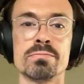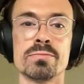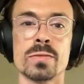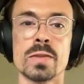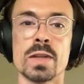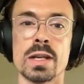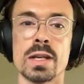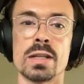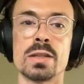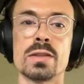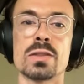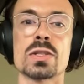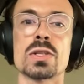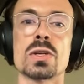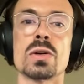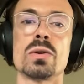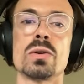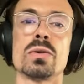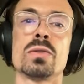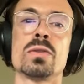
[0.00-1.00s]
And
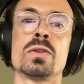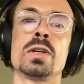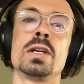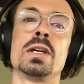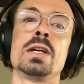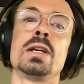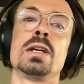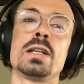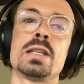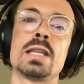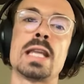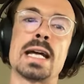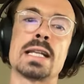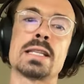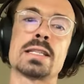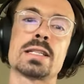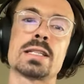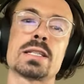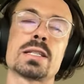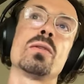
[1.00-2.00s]
so
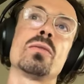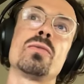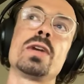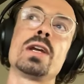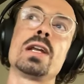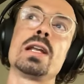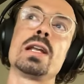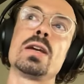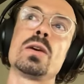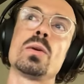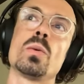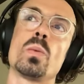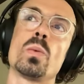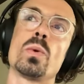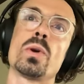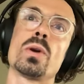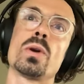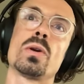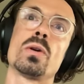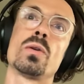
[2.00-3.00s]
that's really
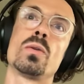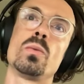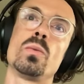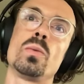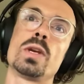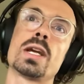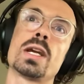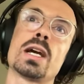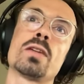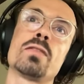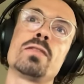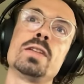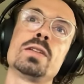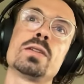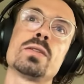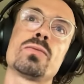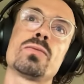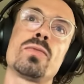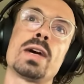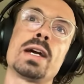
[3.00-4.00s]
where we kind of need to
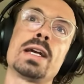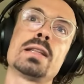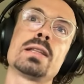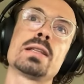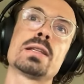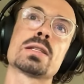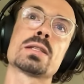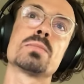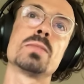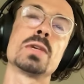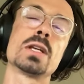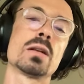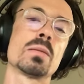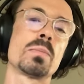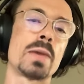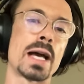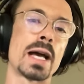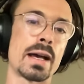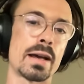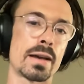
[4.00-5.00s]
find this middle
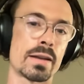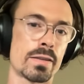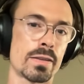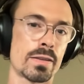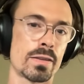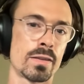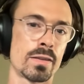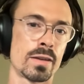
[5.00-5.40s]
path.